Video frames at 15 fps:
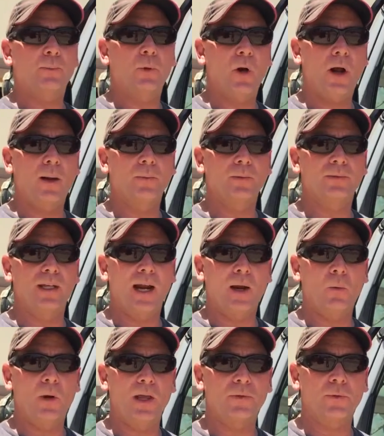the problems that I
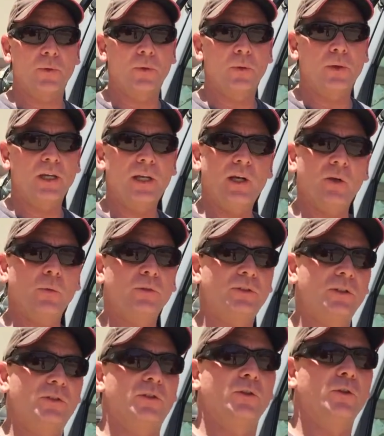went through. Here was
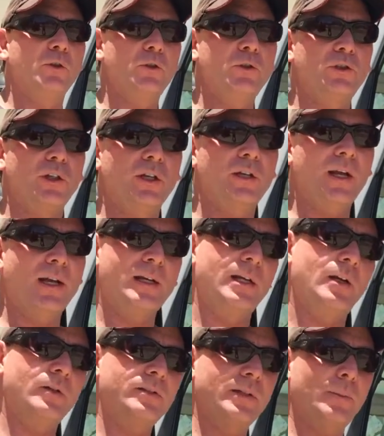the solution, and
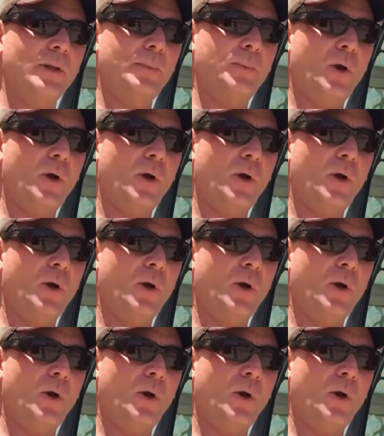here's some of the